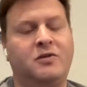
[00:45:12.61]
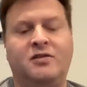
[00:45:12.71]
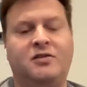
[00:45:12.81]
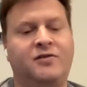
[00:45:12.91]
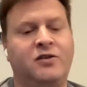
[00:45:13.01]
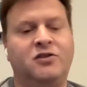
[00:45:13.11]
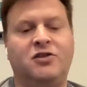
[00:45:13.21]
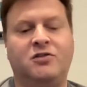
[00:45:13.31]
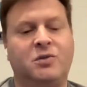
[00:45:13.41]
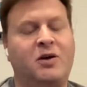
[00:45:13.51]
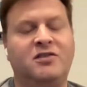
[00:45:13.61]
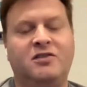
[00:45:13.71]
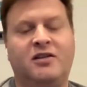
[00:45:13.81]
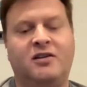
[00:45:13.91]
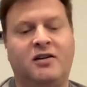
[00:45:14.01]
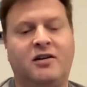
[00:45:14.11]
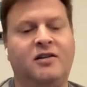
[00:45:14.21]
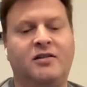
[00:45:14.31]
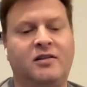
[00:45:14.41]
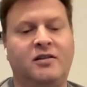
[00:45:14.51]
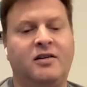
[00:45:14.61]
there's a few shows we watched in